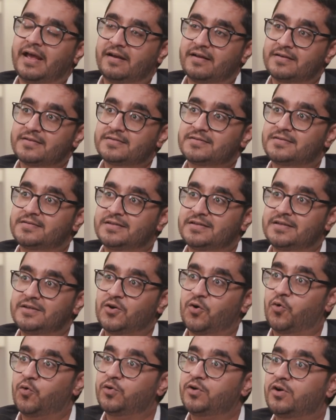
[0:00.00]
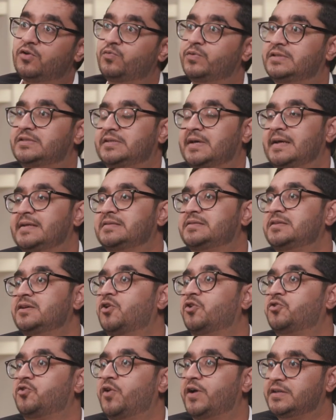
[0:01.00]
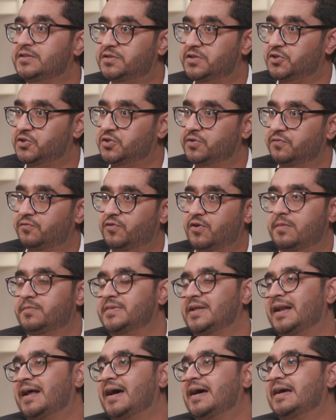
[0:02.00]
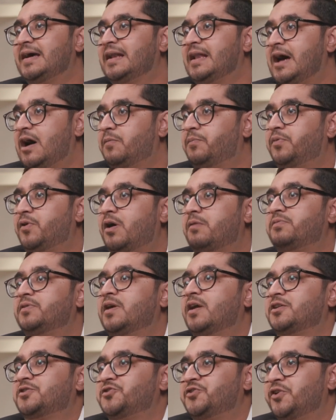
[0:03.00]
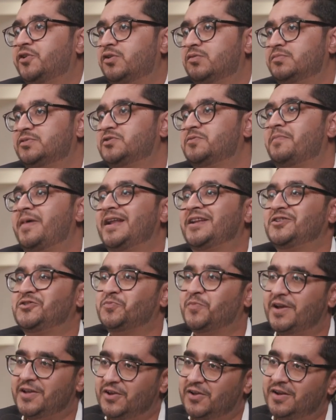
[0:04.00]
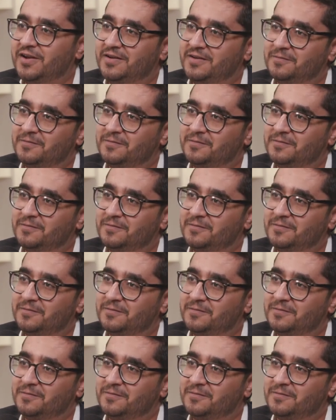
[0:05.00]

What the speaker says: It is the owner which signs the authorization form that I allow Proper Luxury Homes to manage my unit.